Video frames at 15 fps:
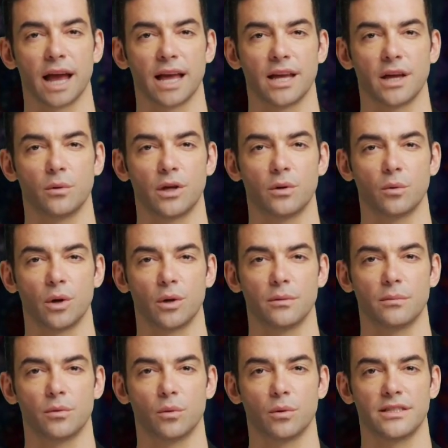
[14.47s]
Hello and
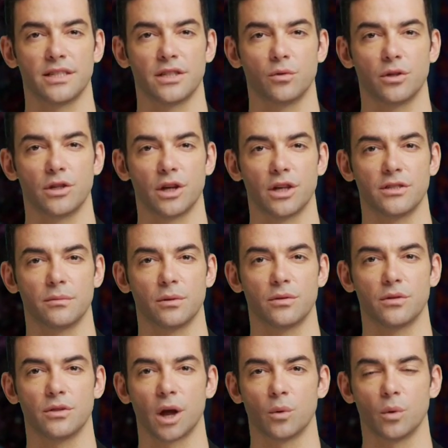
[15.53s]
welcome to Eccentric
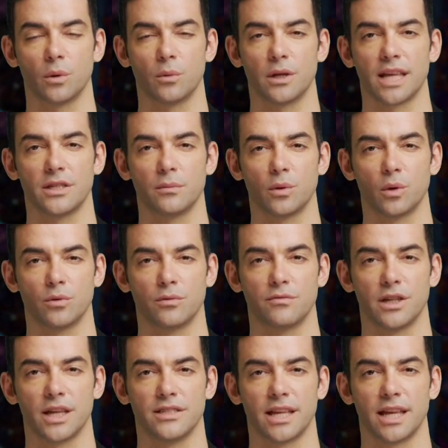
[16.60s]
Cosmos, where we explore
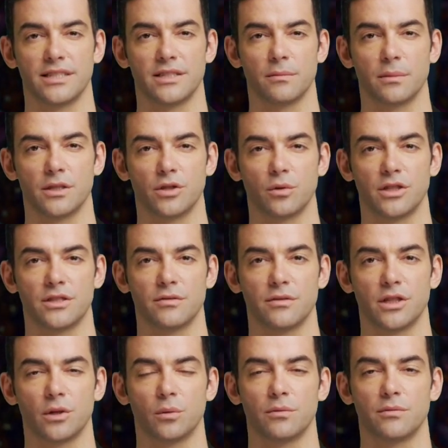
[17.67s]
the fascinating mysteries
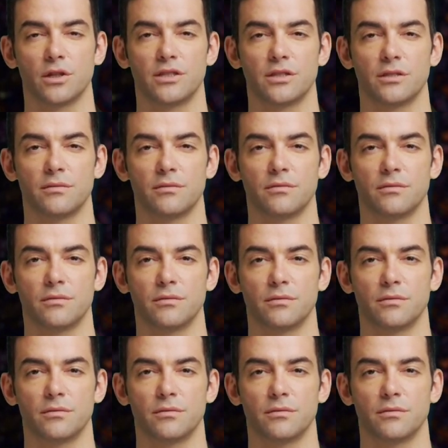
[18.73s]
of the universe.